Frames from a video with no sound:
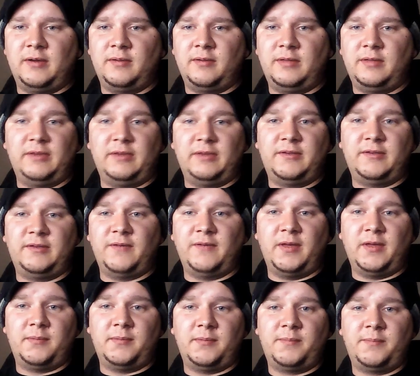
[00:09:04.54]
things
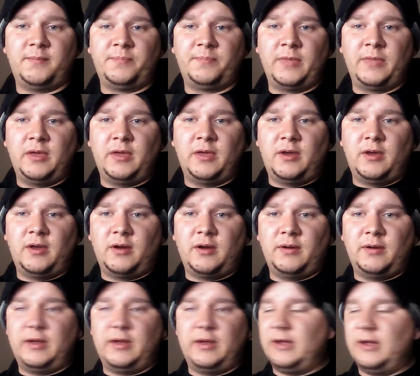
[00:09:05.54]
develop.
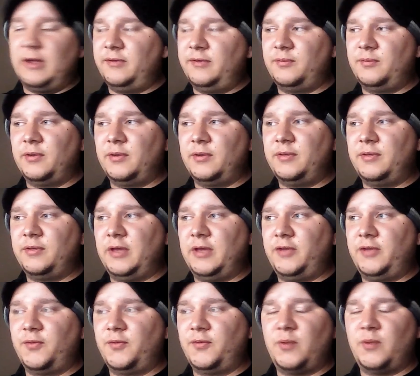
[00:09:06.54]
Alright guys, well
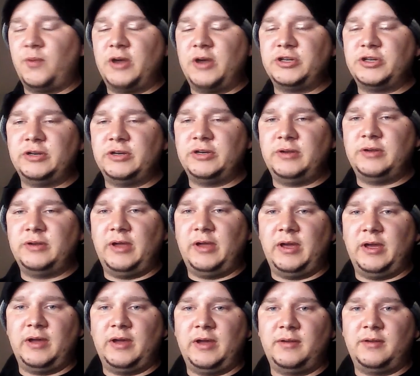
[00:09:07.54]
thanks for watching,
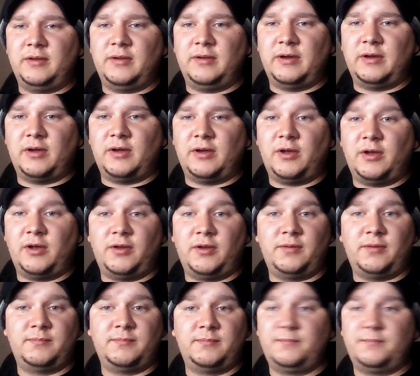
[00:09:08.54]
and
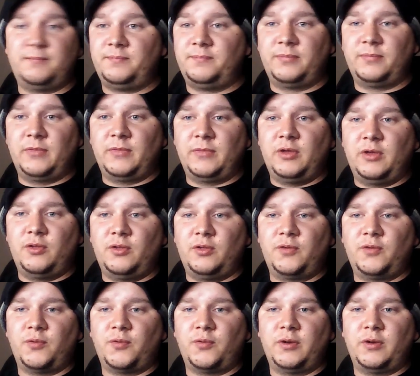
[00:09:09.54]
I'll
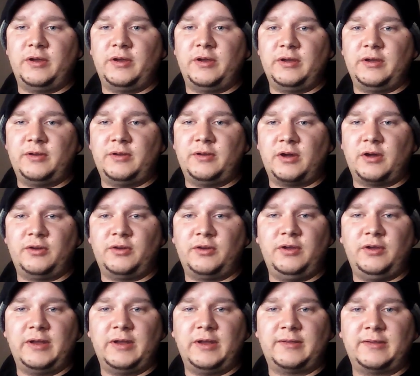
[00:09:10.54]
look forward to talking to
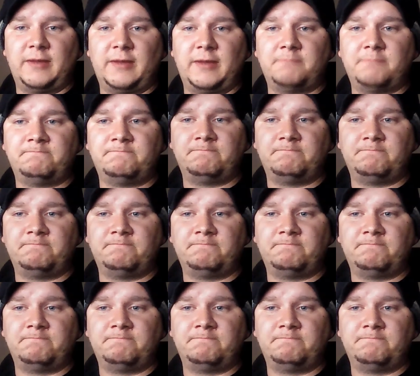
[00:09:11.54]
you next time.